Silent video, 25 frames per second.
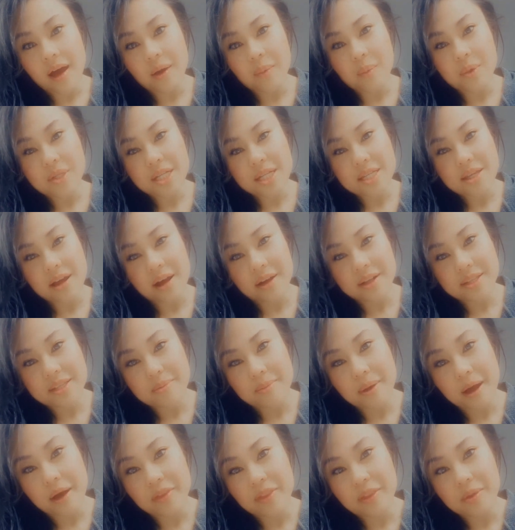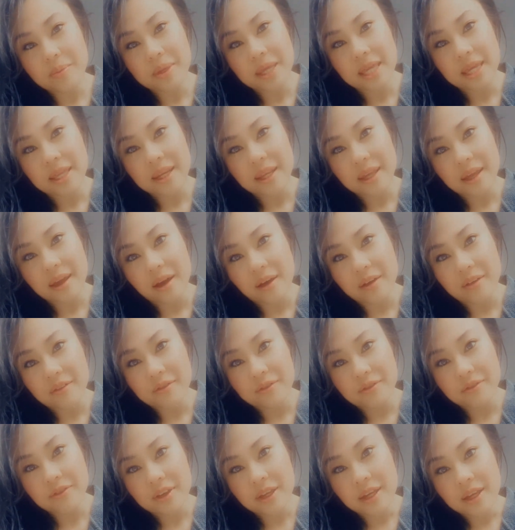which I talked about in the beginning
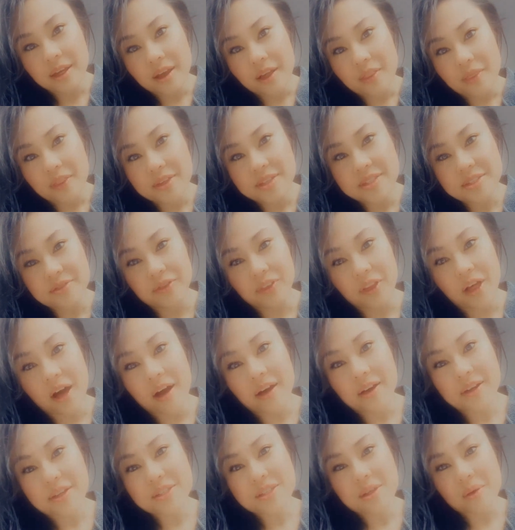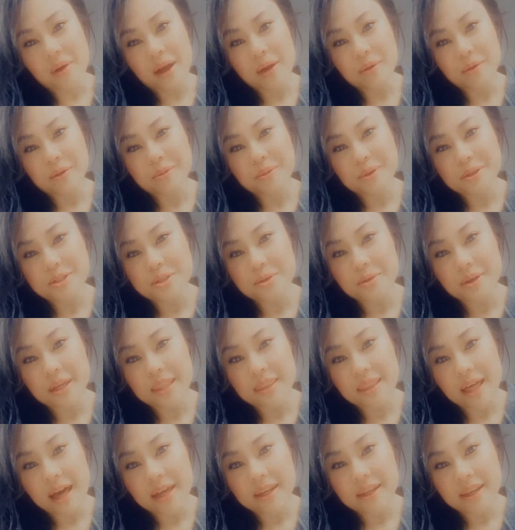of this vlog. So I will be
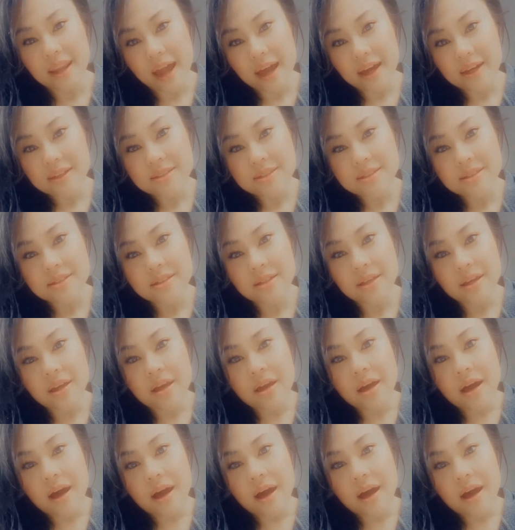doing that next.